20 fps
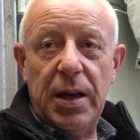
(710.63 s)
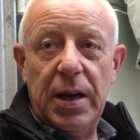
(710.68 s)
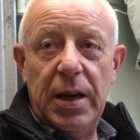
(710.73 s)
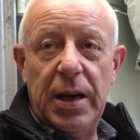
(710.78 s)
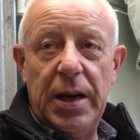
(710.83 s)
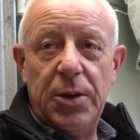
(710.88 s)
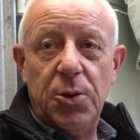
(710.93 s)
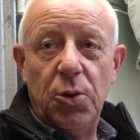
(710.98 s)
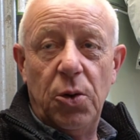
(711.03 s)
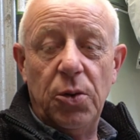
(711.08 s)

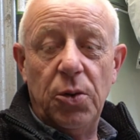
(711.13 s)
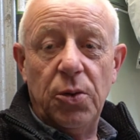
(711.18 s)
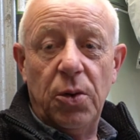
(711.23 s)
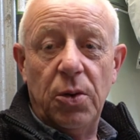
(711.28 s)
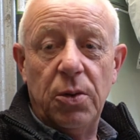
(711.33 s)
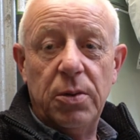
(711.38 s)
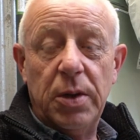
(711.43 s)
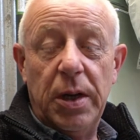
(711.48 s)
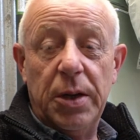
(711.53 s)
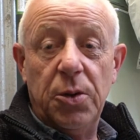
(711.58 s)
I don't
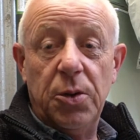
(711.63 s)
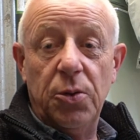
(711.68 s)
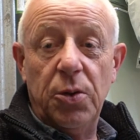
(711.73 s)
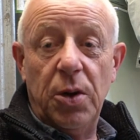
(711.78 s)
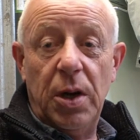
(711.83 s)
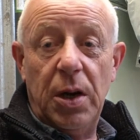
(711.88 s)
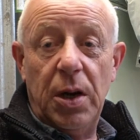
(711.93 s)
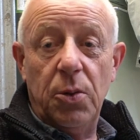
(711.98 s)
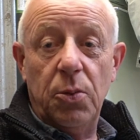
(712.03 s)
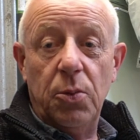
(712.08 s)
know. I don't
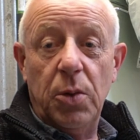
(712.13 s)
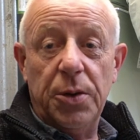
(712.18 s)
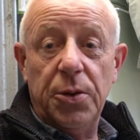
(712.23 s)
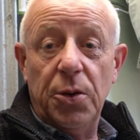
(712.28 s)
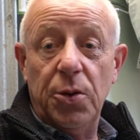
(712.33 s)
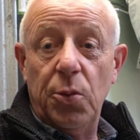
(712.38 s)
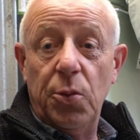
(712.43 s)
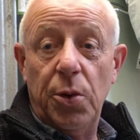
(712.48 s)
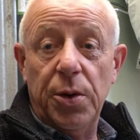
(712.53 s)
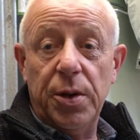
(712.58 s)

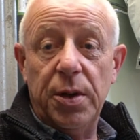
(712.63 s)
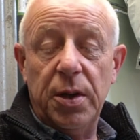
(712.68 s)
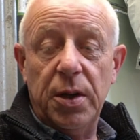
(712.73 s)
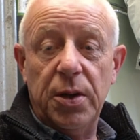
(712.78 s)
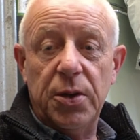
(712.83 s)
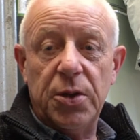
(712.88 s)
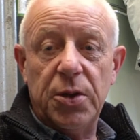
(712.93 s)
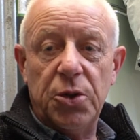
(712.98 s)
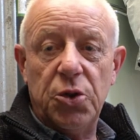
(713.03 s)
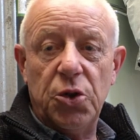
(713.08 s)
know what it
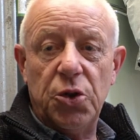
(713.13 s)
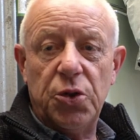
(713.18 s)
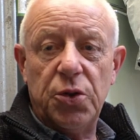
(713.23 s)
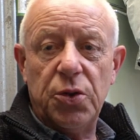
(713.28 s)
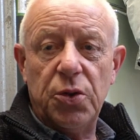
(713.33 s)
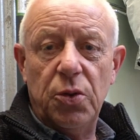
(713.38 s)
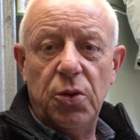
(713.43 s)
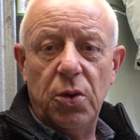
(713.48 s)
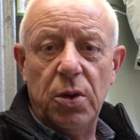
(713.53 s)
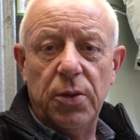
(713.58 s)
is. I
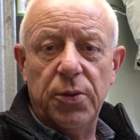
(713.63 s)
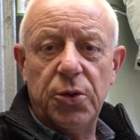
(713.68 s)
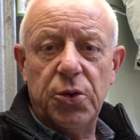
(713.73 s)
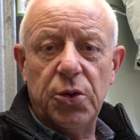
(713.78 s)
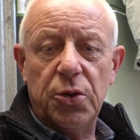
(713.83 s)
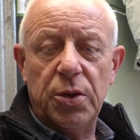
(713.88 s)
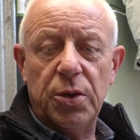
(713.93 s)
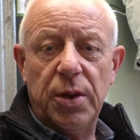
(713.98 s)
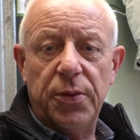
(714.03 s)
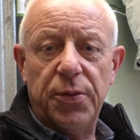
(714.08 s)
just, all of a
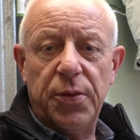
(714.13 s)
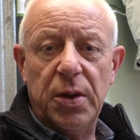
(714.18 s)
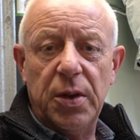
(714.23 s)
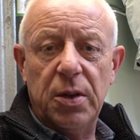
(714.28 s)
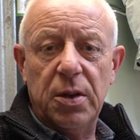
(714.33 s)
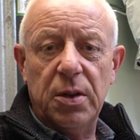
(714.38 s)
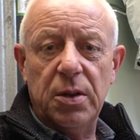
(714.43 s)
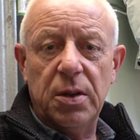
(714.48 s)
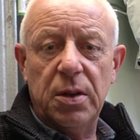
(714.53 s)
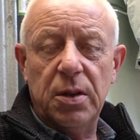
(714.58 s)
sudden I
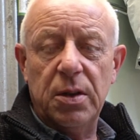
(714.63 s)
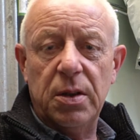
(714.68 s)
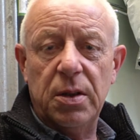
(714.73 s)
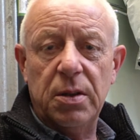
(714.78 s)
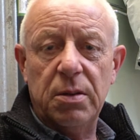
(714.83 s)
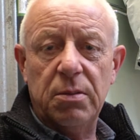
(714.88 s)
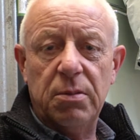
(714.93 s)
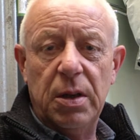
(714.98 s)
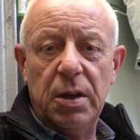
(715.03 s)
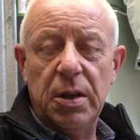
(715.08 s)
feel
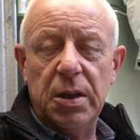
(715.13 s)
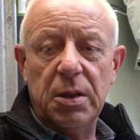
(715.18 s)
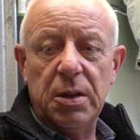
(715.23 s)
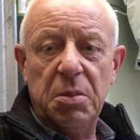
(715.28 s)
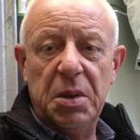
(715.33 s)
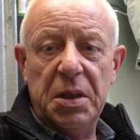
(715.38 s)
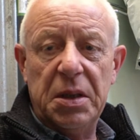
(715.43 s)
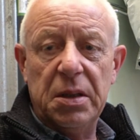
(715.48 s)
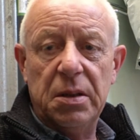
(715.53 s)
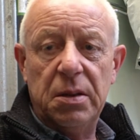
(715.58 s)
a little
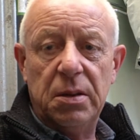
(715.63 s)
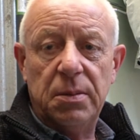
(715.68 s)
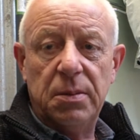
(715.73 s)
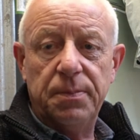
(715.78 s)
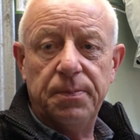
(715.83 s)
bit ill.